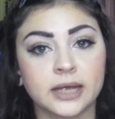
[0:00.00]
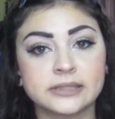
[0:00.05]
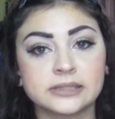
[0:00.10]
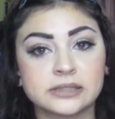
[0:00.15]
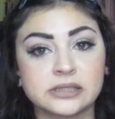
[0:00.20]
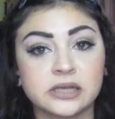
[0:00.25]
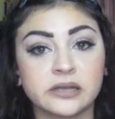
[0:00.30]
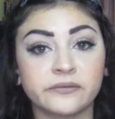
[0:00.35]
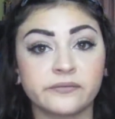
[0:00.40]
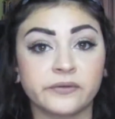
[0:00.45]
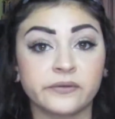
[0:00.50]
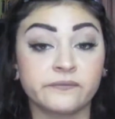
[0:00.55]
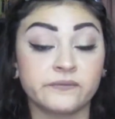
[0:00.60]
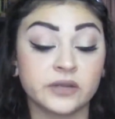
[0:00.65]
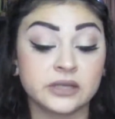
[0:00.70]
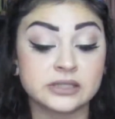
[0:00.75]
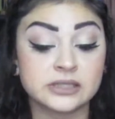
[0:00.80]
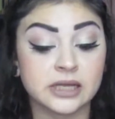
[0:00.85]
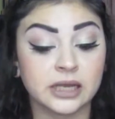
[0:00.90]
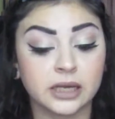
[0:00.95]
I see if it
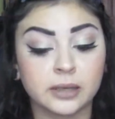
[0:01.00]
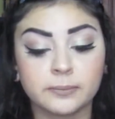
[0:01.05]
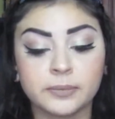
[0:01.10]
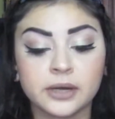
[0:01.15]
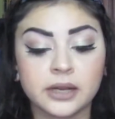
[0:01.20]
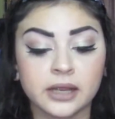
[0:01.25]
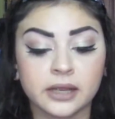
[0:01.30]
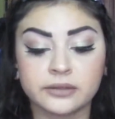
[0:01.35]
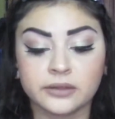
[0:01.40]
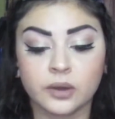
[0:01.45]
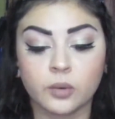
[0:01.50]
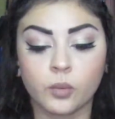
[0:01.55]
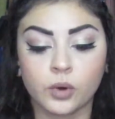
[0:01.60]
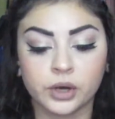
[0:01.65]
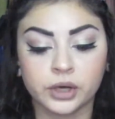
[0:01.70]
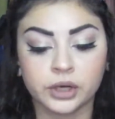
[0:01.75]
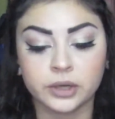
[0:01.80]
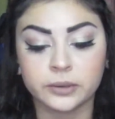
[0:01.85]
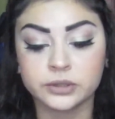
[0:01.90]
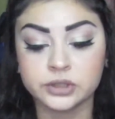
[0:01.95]
fits anybody and they
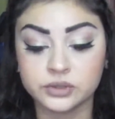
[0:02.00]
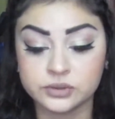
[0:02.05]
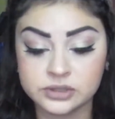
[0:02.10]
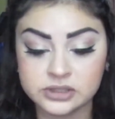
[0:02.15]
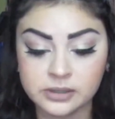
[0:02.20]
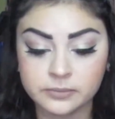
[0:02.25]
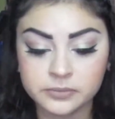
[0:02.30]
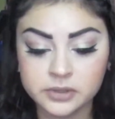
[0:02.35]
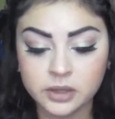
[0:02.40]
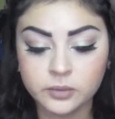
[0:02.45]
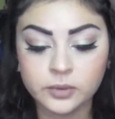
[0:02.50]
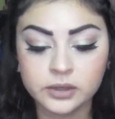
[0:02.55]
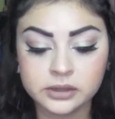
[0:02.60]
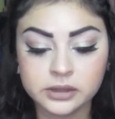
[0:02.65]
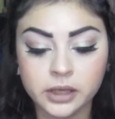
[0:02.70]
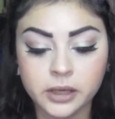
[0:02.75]
want to do something with